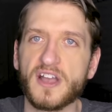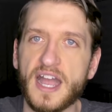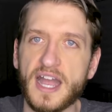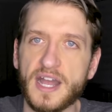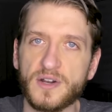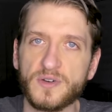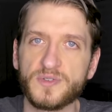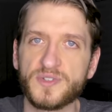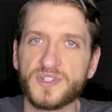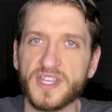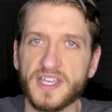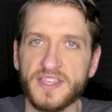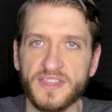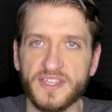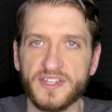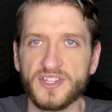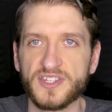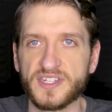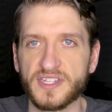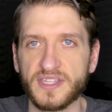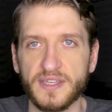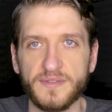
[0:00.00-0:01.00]
house and
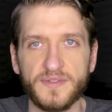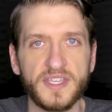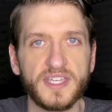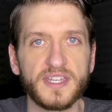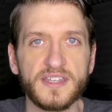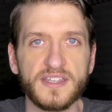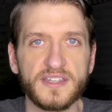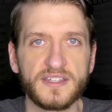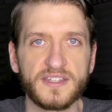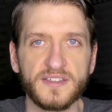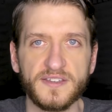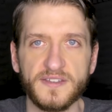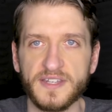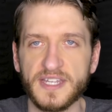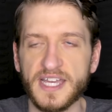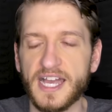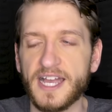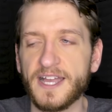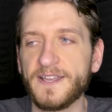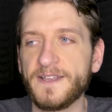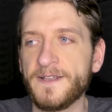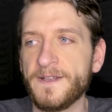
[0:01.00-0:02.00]
then just living in it until you
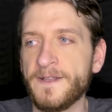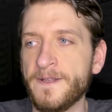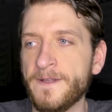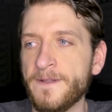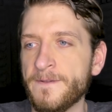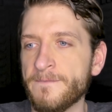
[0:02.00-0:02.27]
die